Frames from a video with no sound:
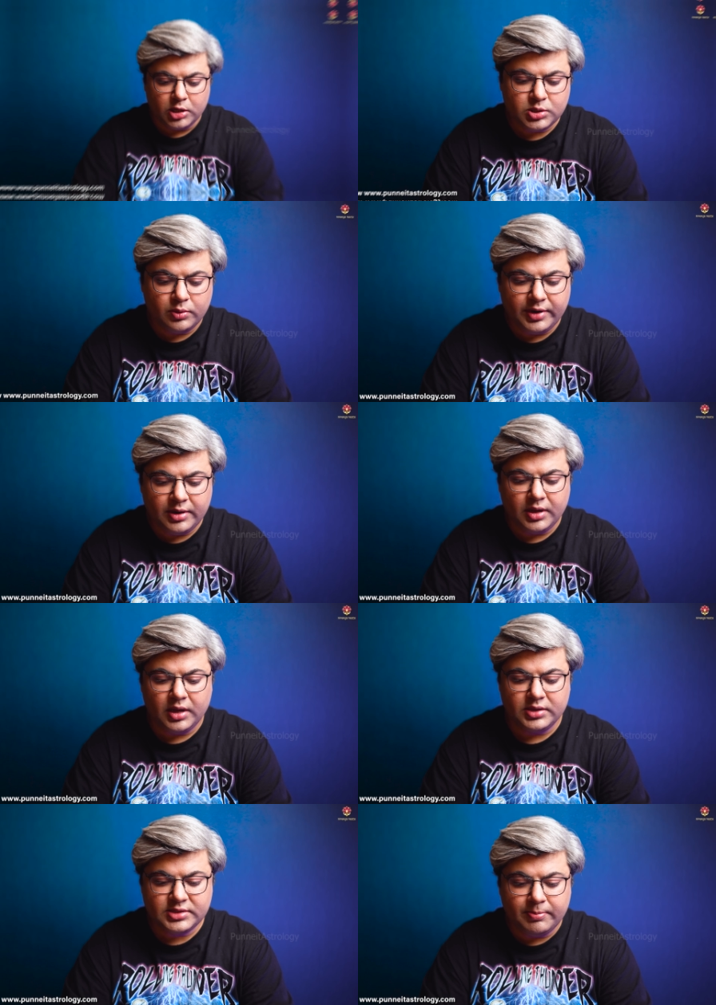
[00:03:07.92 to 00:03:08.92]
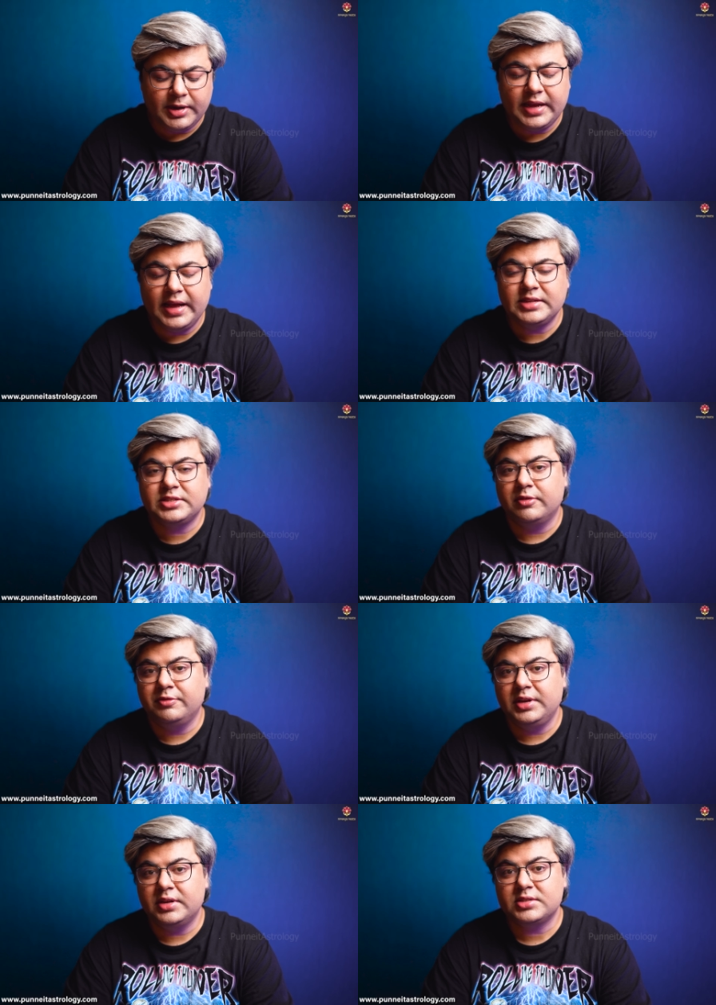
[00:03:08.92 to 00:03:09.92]
Also, when uh, somebody has
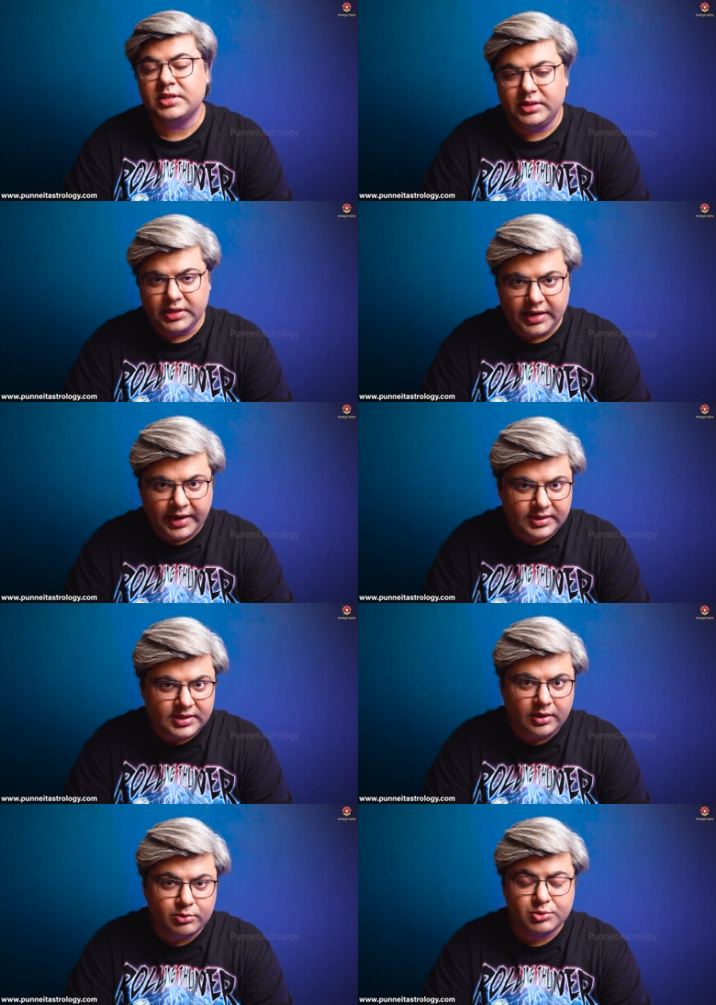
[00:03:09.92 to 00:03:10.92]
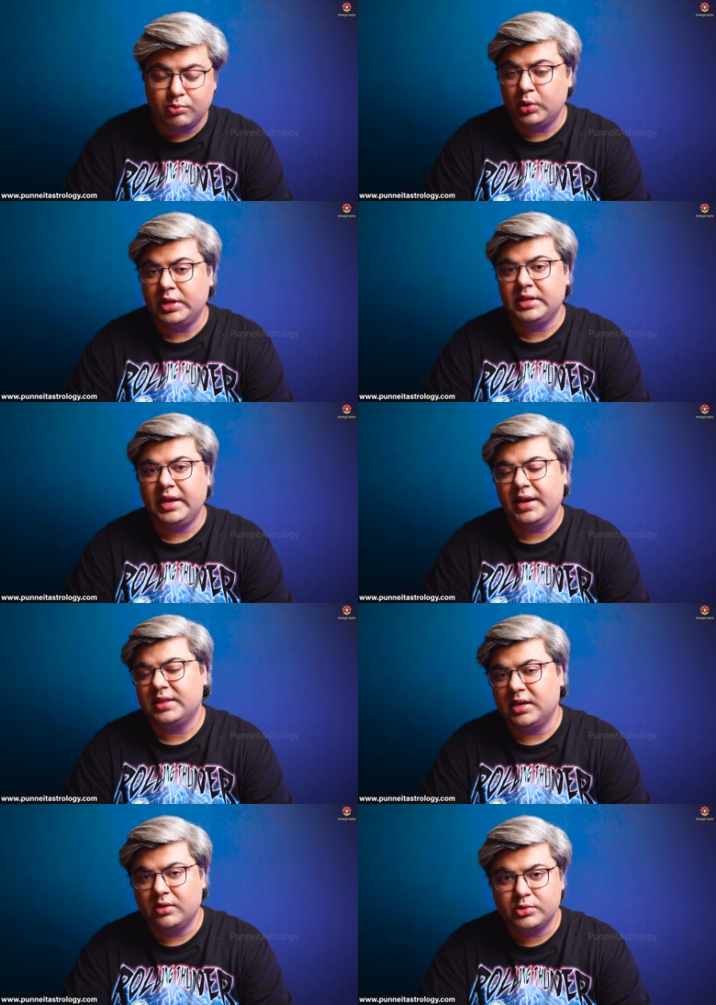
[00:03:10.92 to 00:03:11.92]
Venus in the eighth house, moon in the
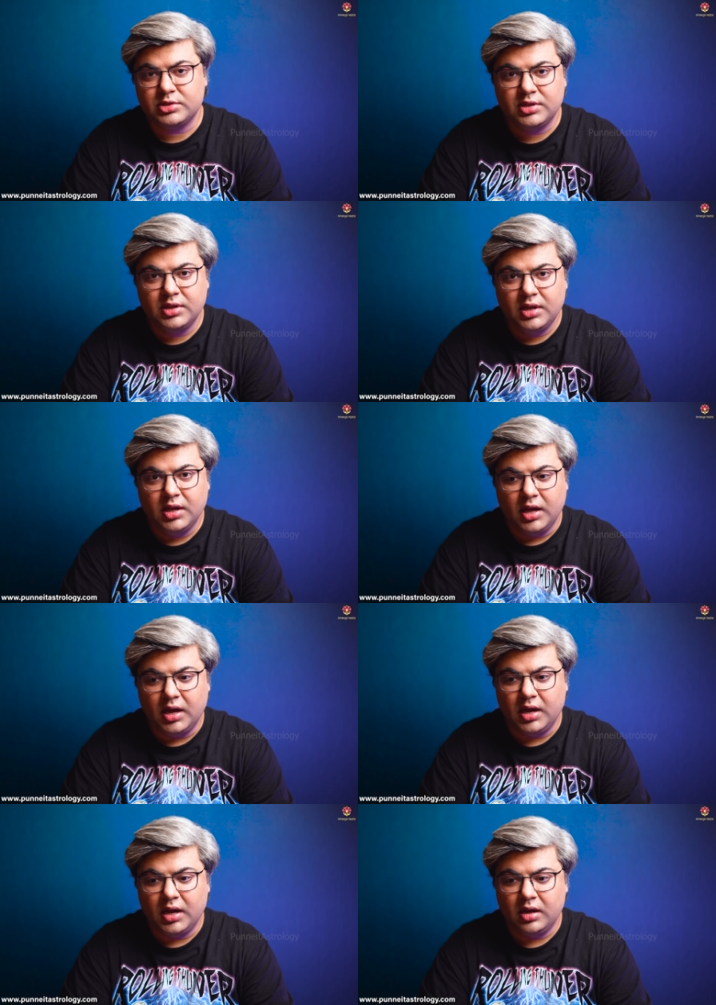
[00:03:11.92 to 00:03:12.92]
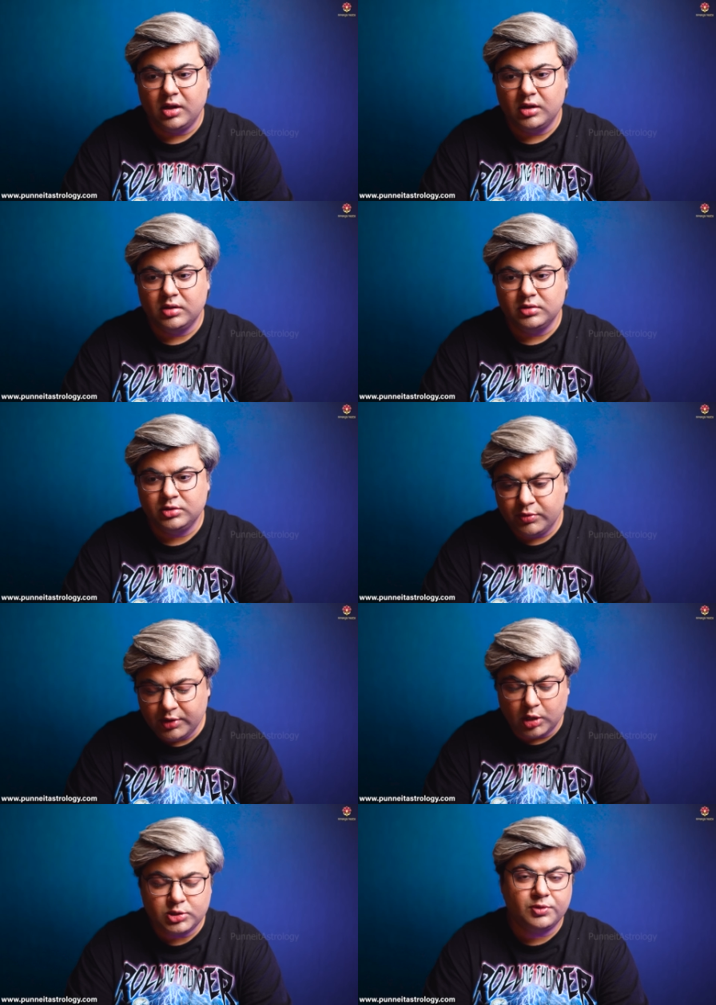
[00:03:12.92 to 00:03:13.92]
eighth house, uh, you
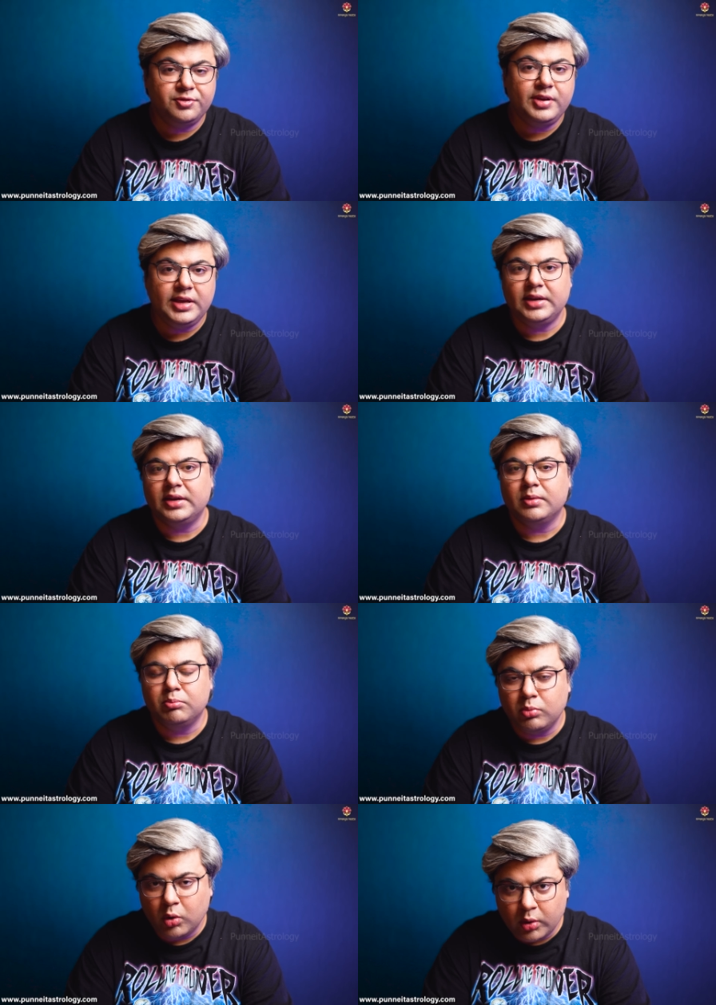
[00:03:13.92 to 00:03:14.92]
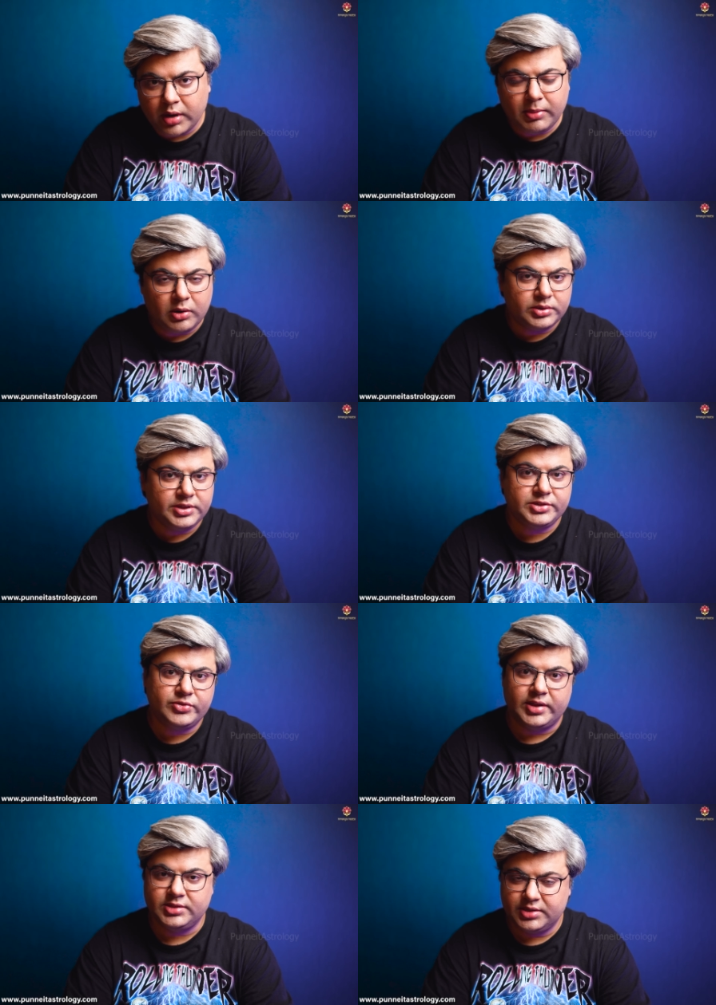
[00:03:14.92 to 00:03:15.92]
will also feel more about this
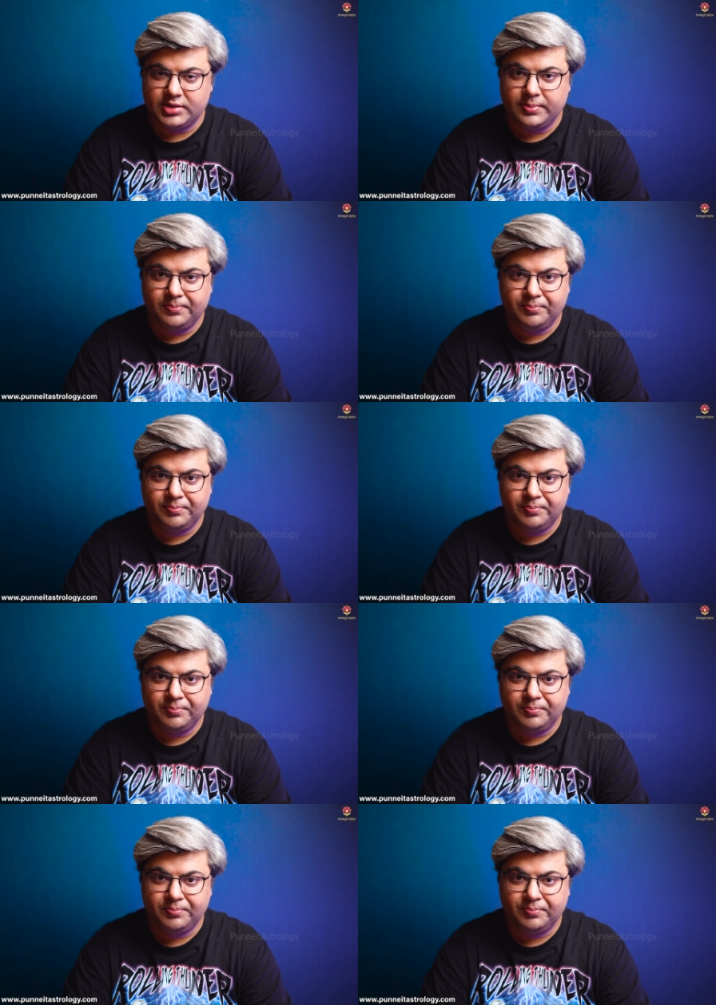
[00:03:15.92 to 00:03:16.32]
transit.